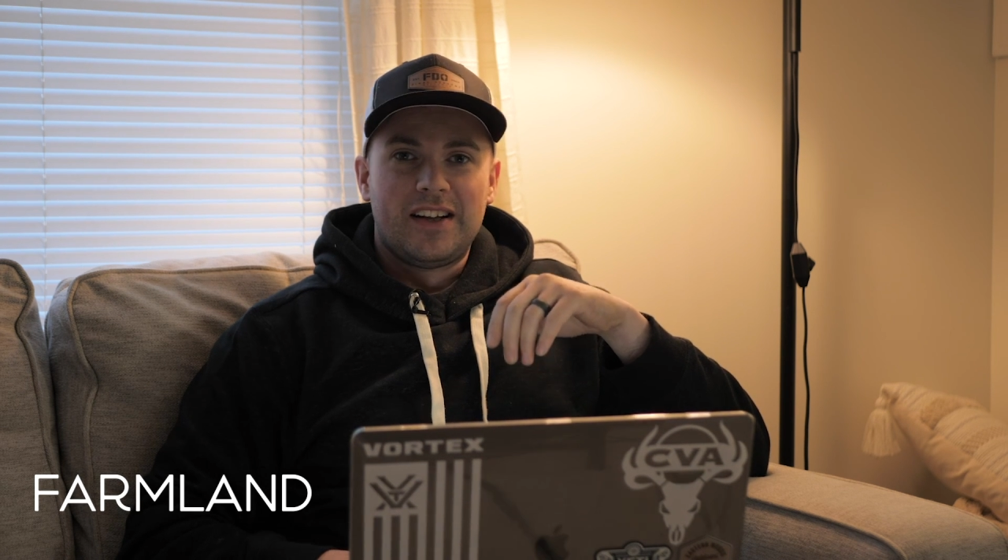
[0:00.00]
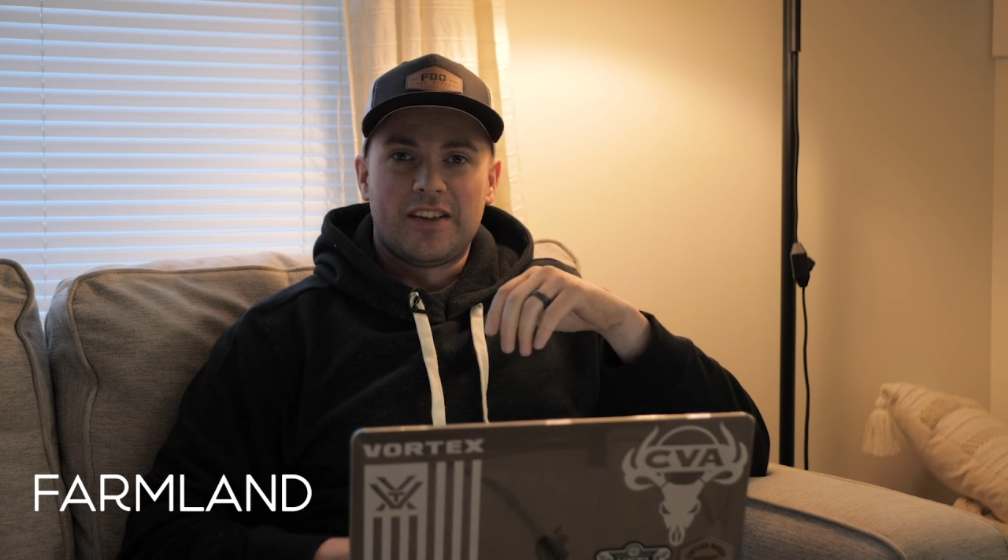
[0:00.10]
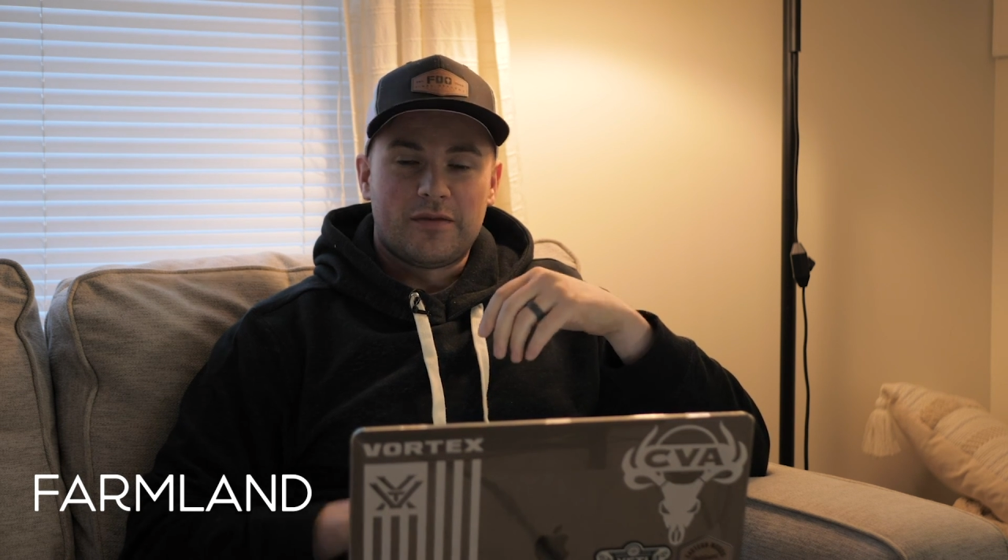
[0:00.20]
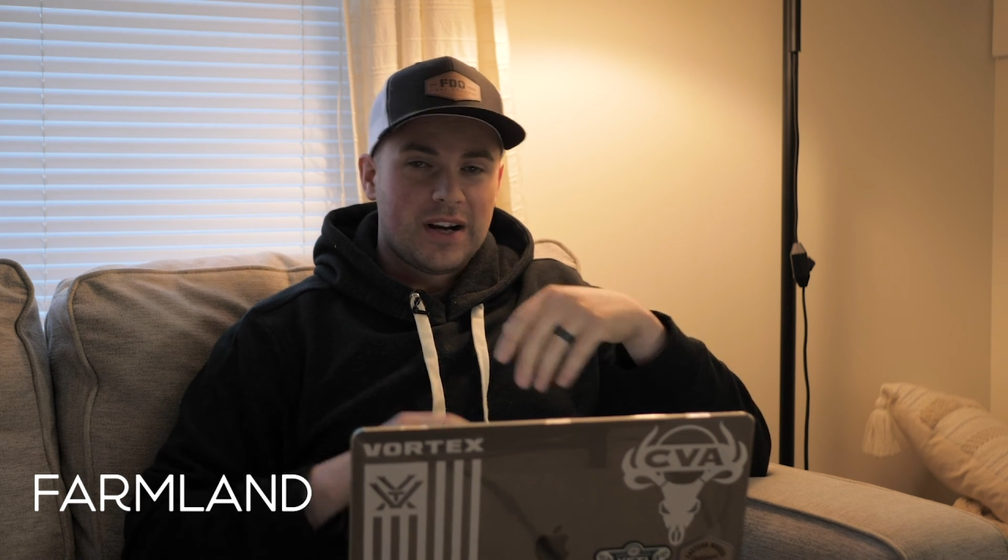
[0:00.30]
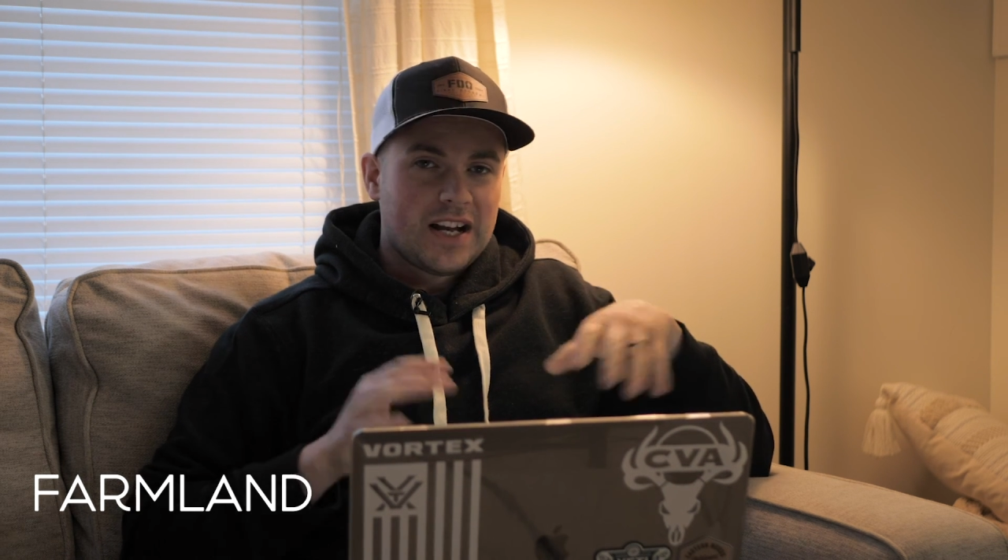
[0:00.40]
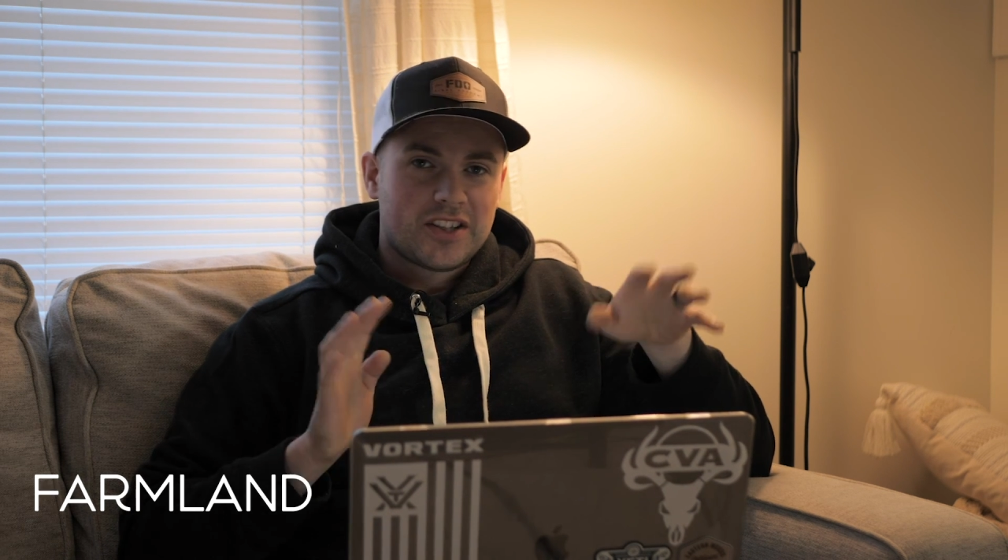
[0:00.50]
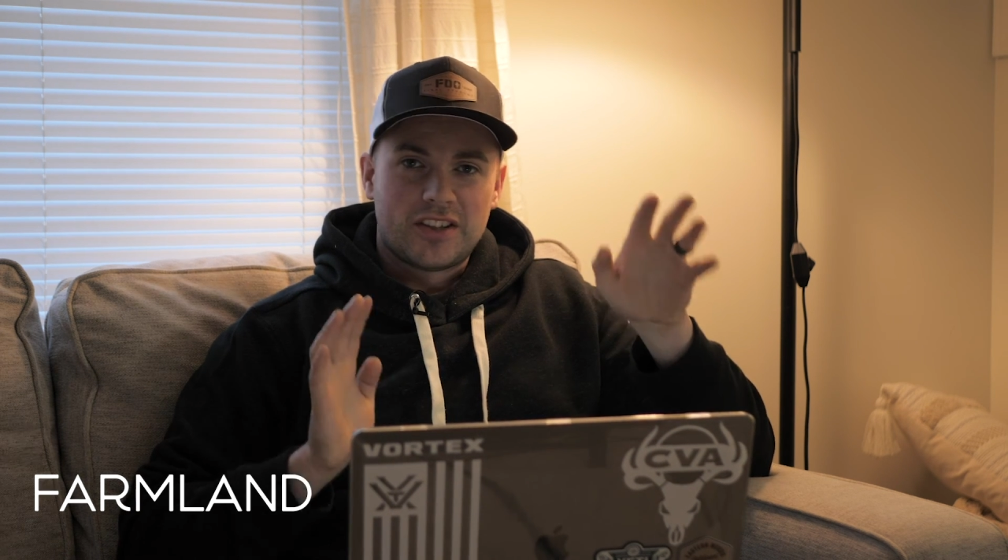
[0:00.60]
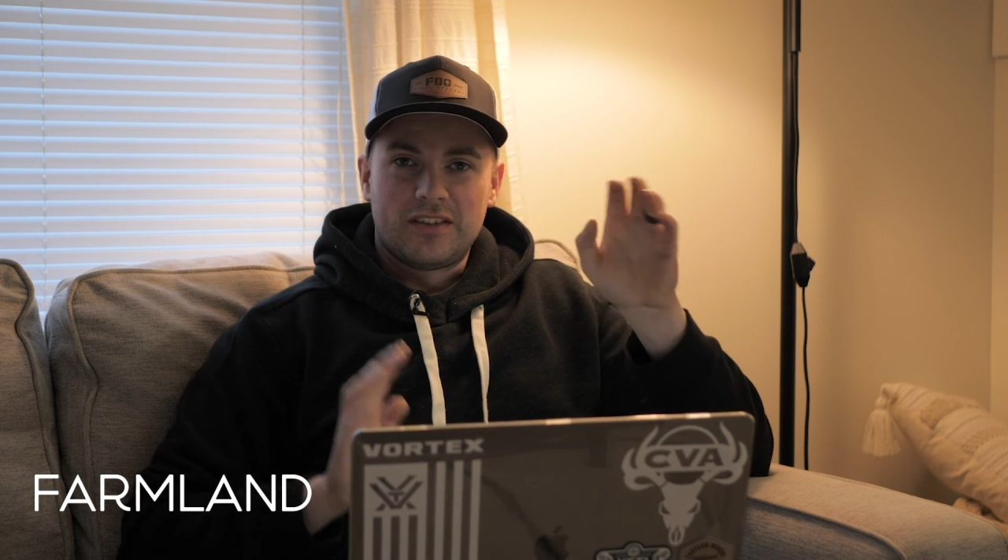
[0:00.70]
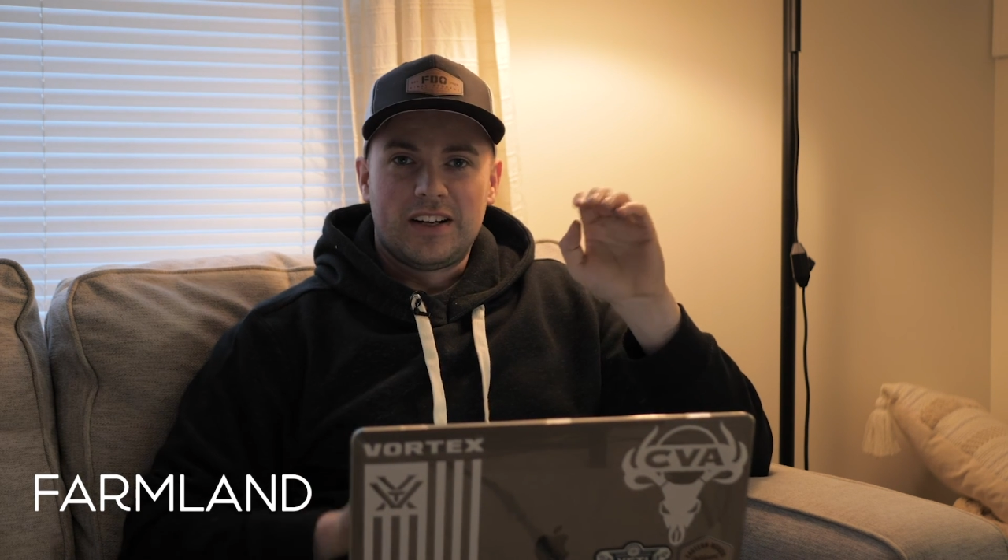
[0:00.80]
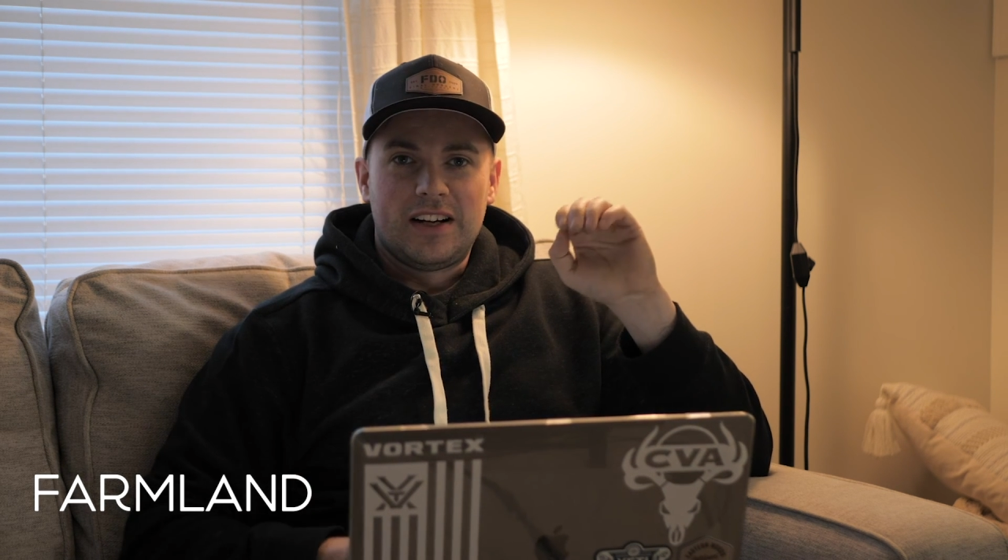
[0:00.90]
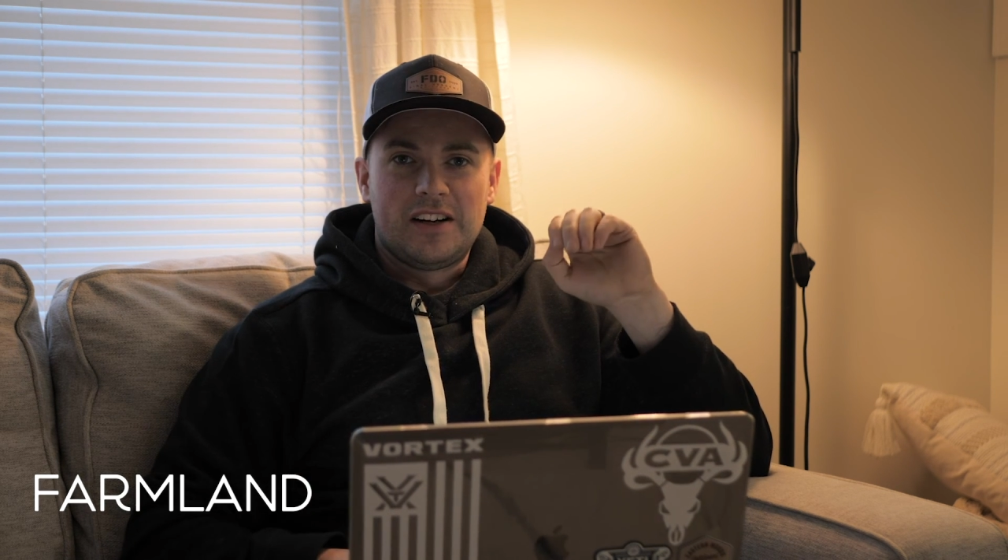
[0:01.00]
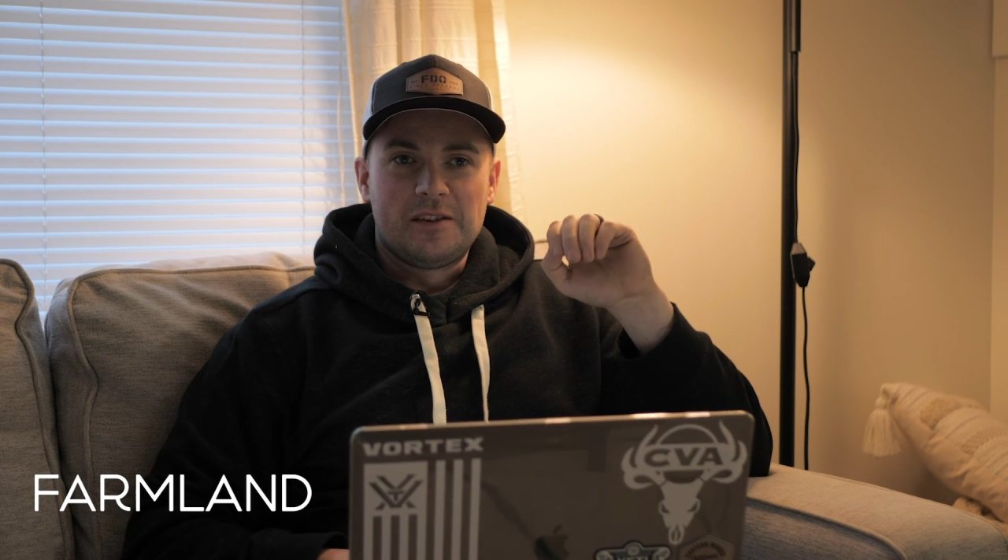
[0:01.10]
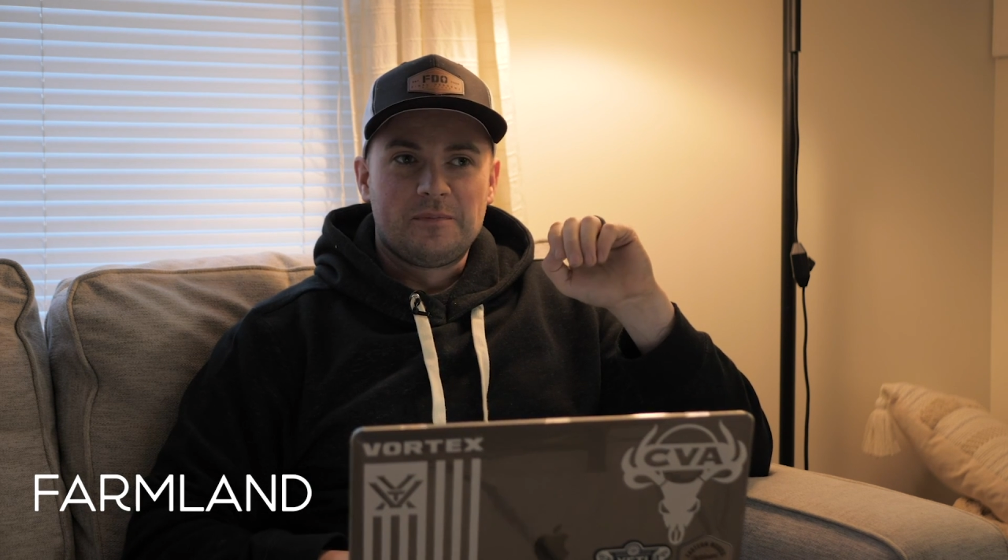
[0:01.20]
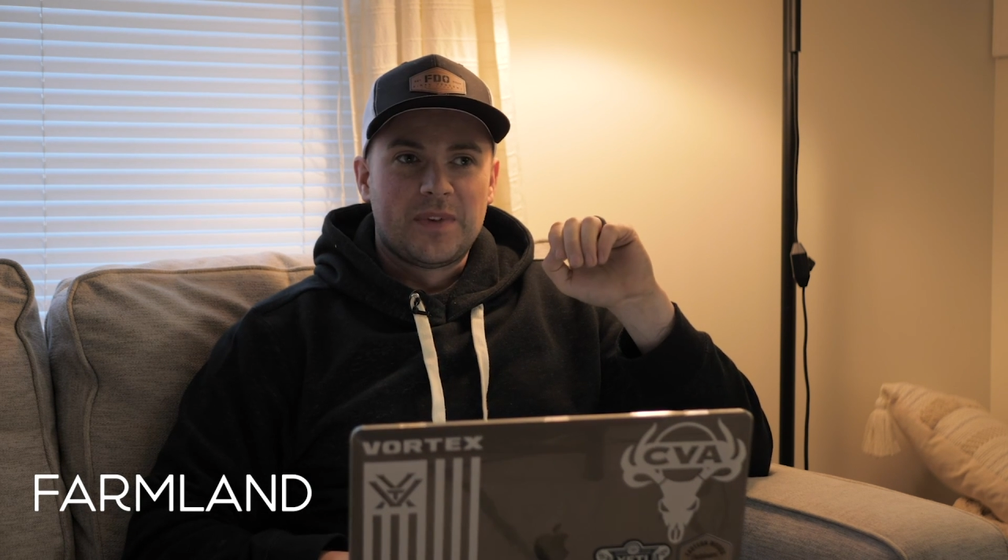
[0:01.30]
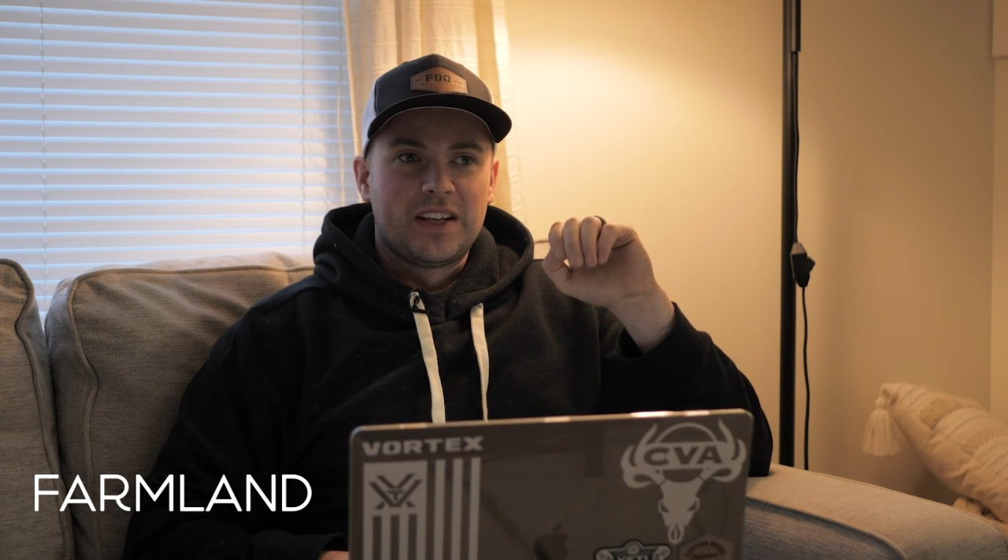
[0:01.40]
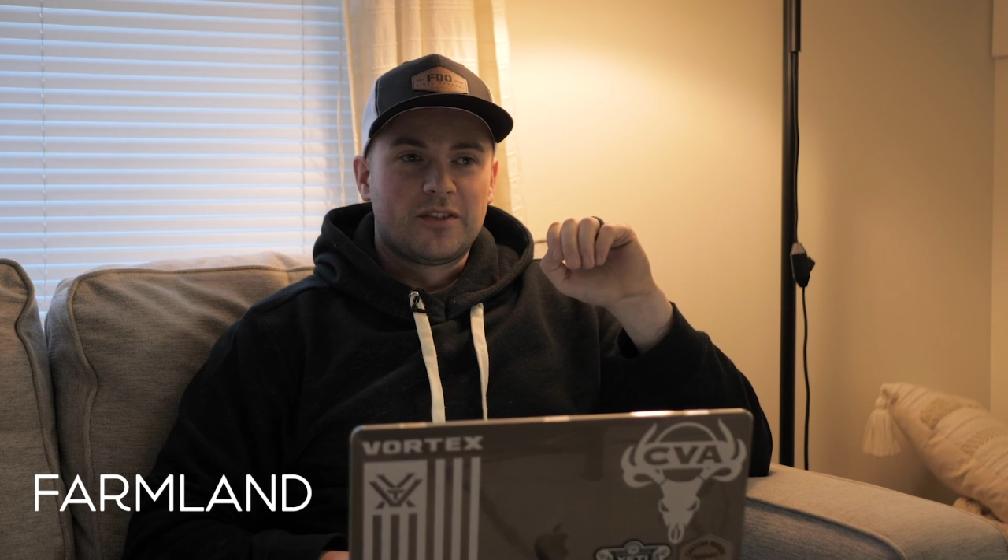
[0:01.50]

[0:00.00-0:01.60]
thrashing around,